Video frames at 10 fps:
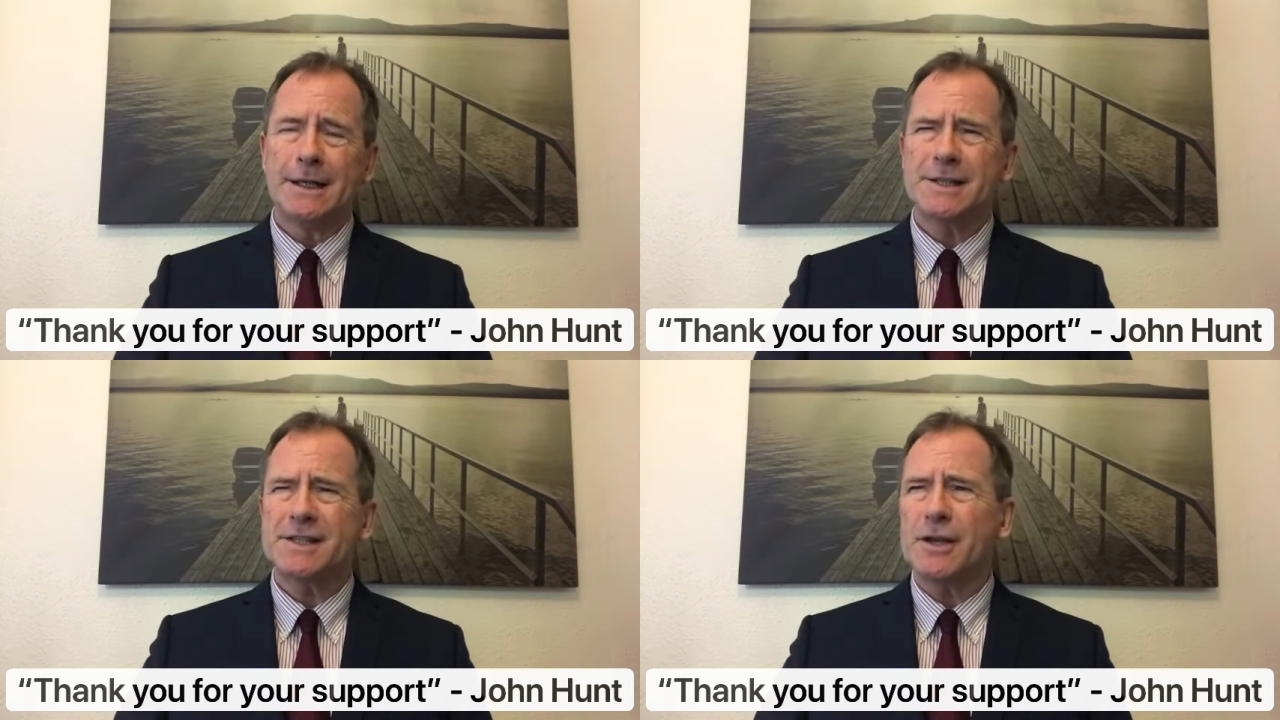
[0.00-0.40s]

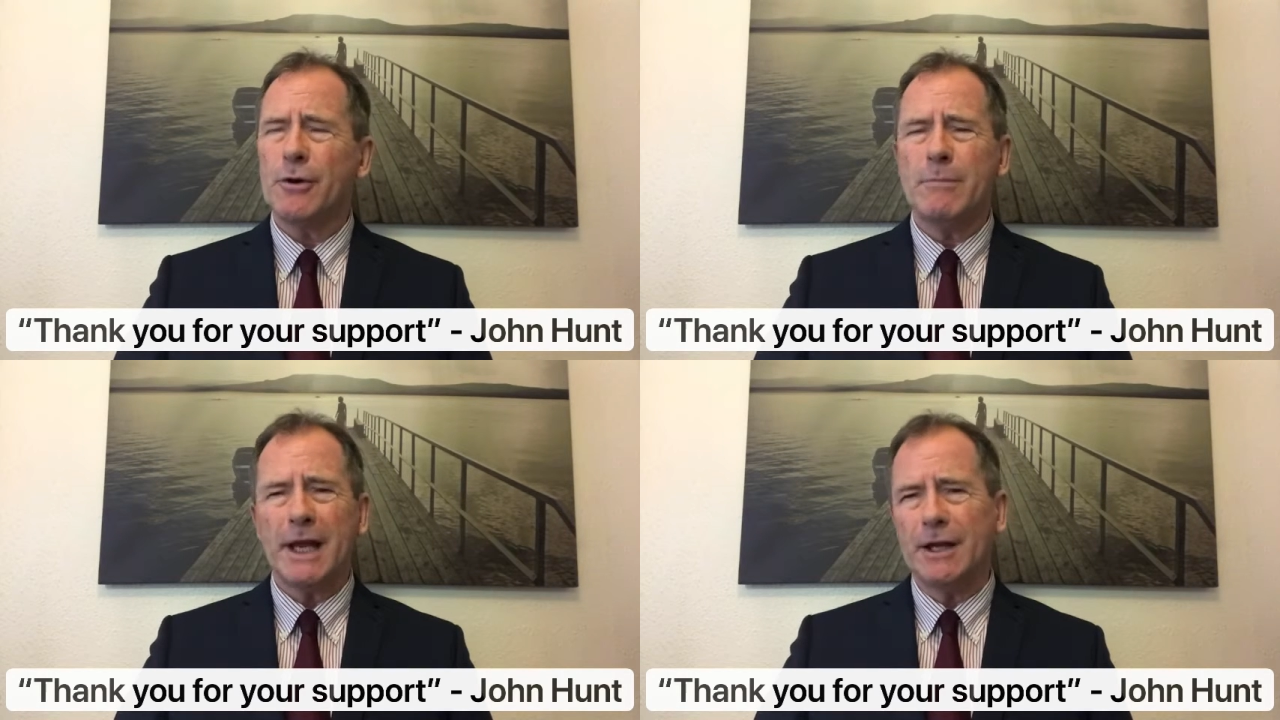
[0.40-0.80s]
So
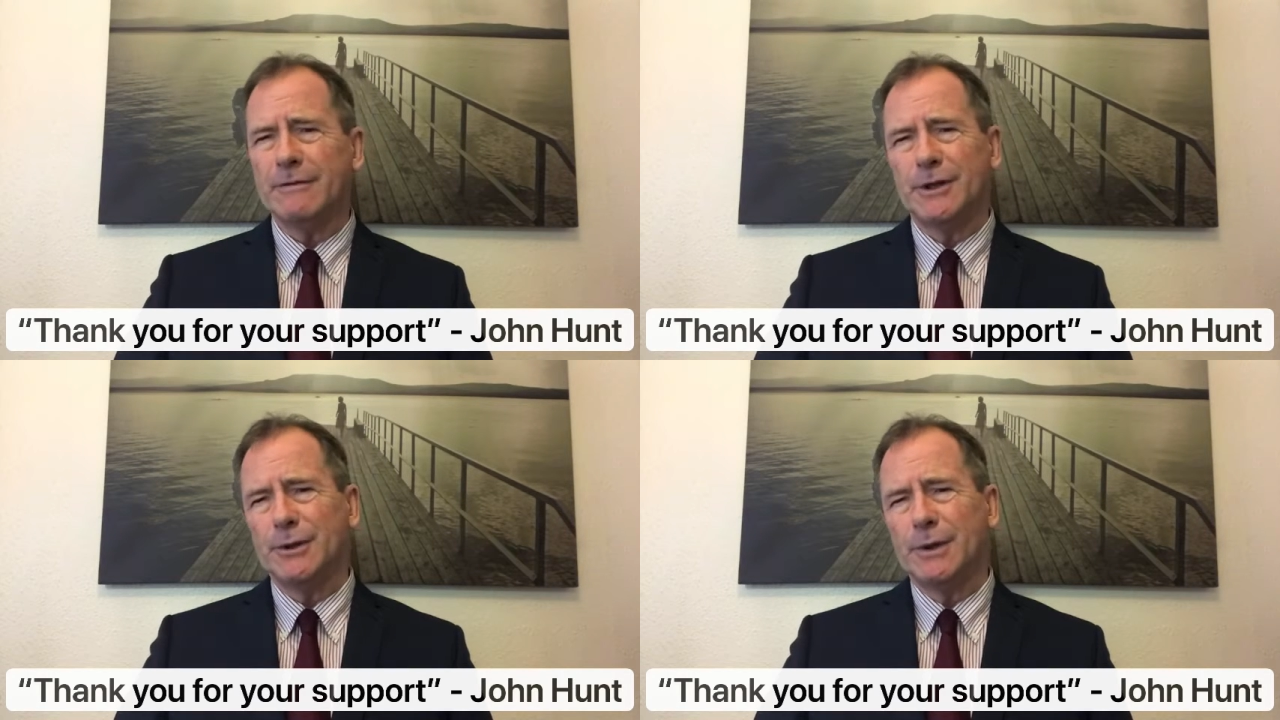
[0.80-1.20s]
many of
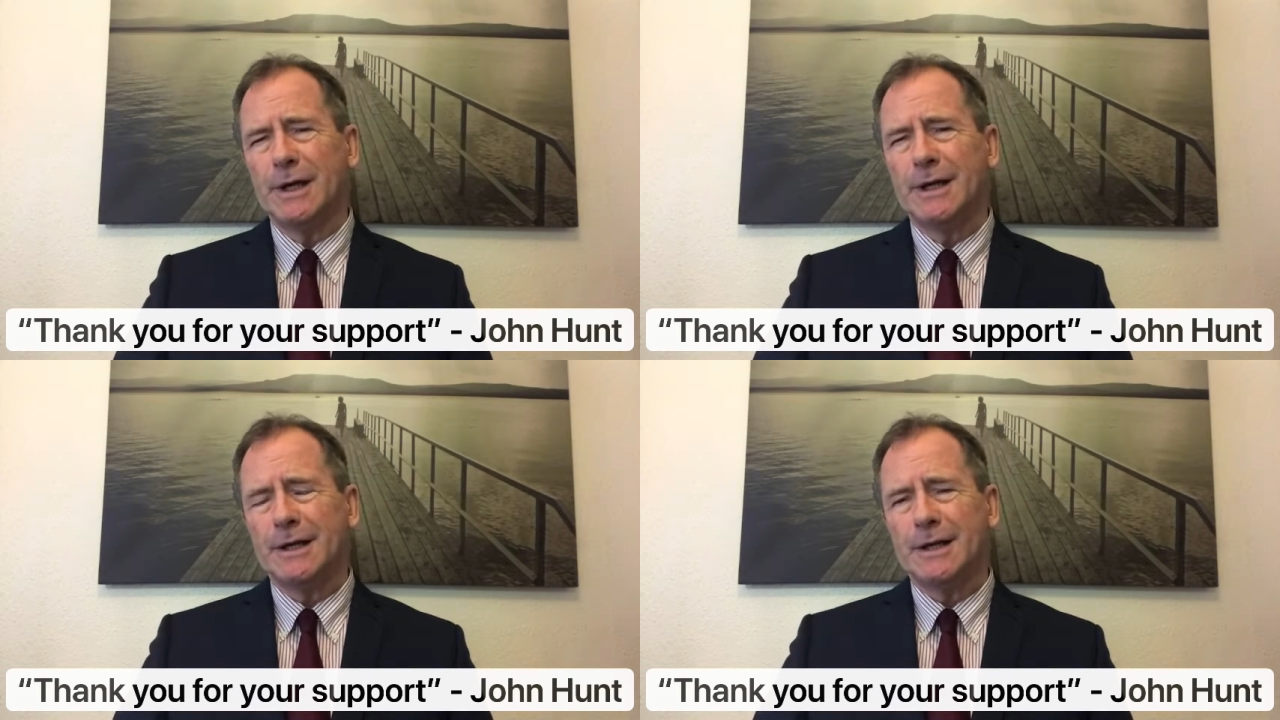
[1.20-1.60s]
you
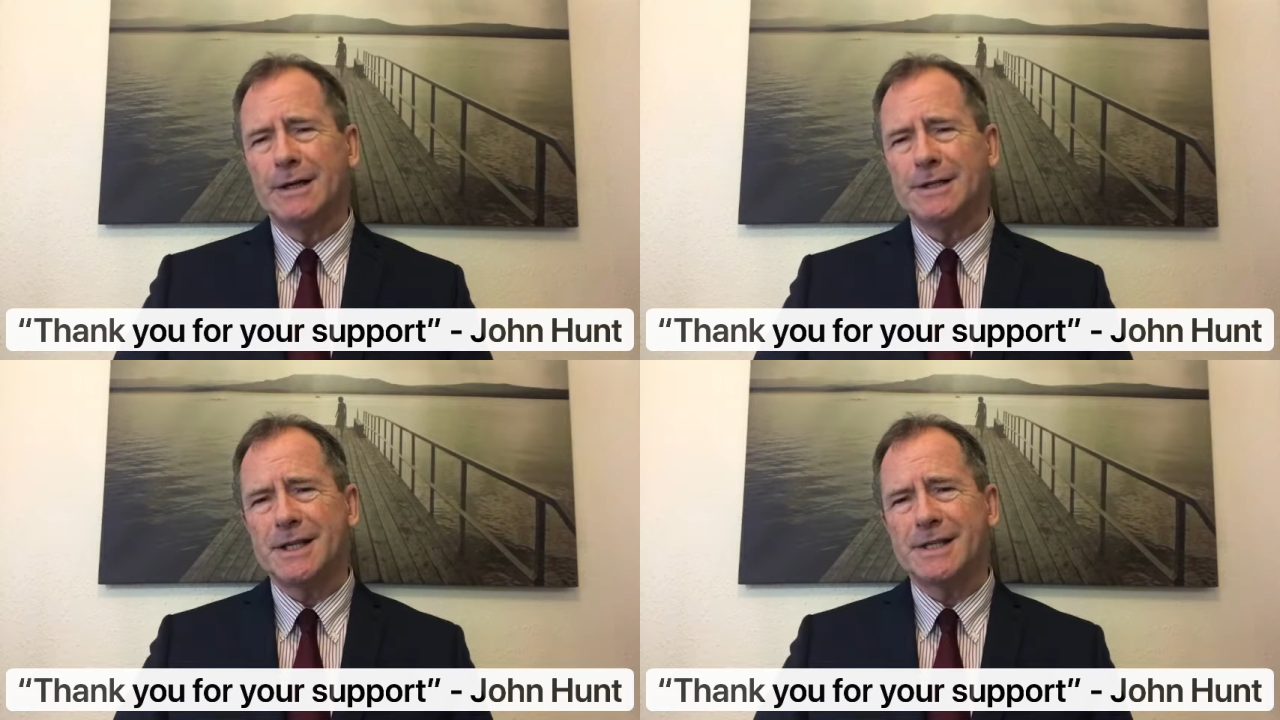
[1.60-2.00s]

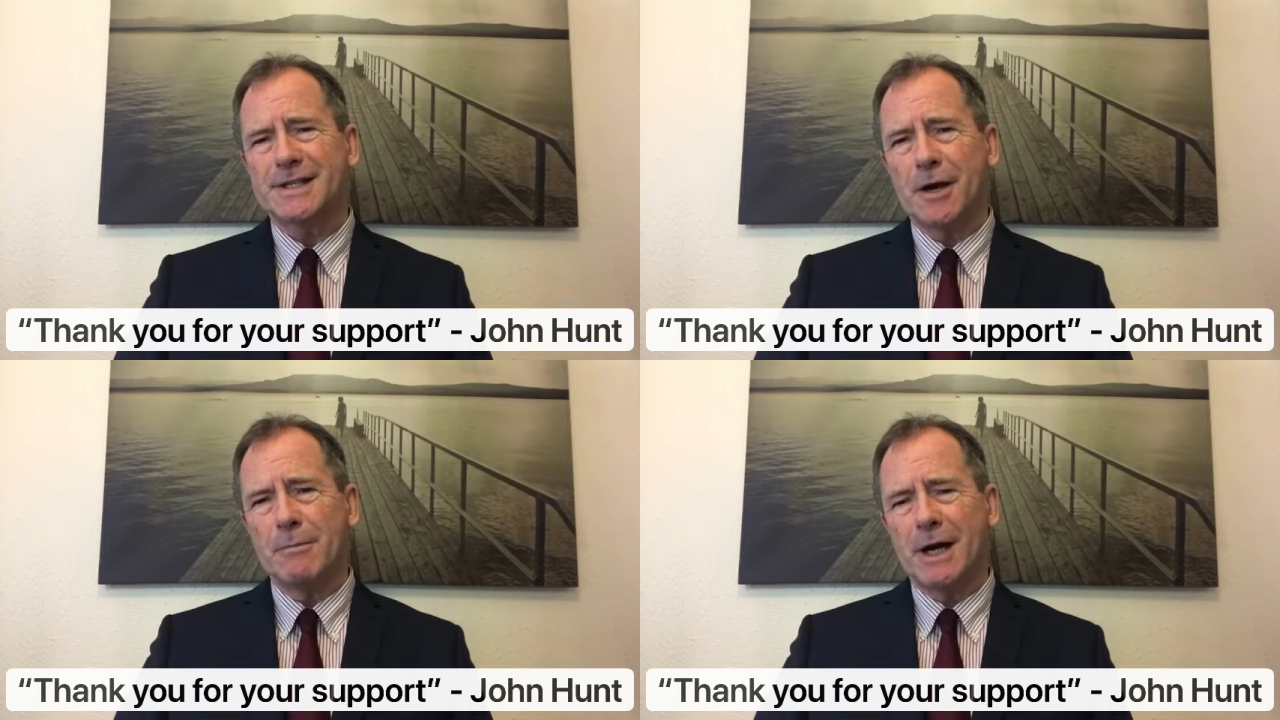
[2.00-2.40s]
did
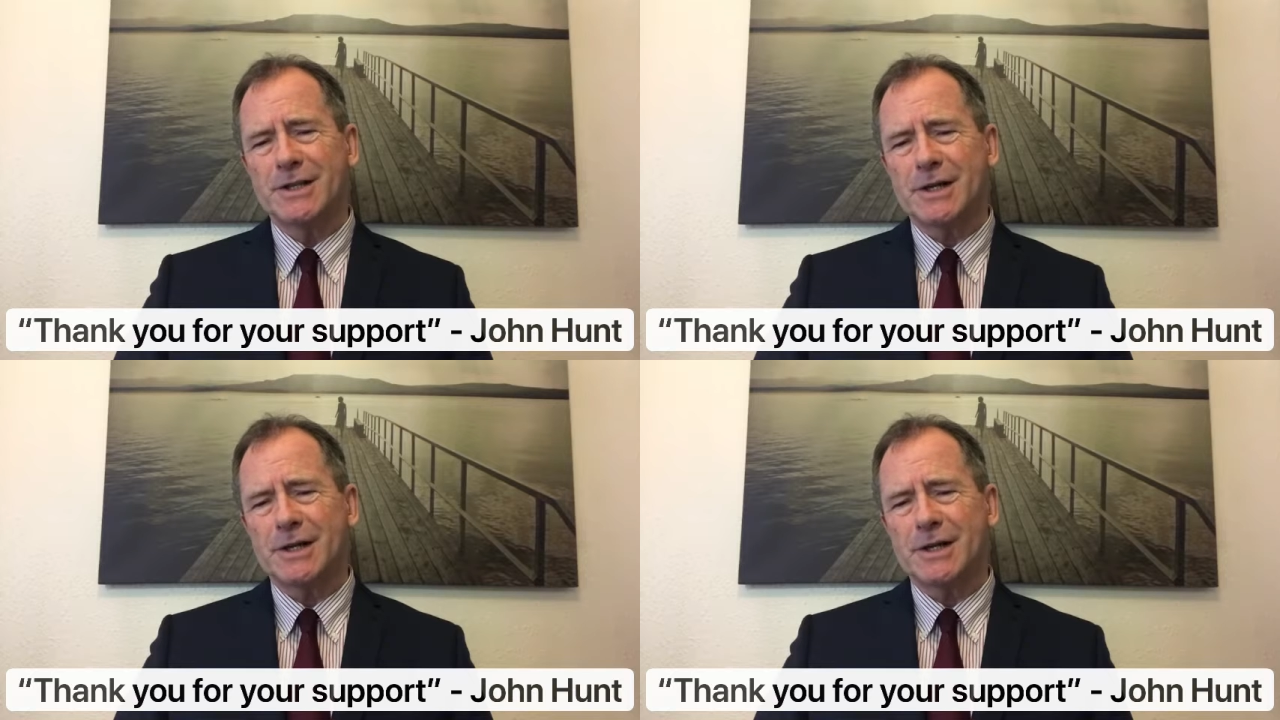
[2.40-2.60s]
so much.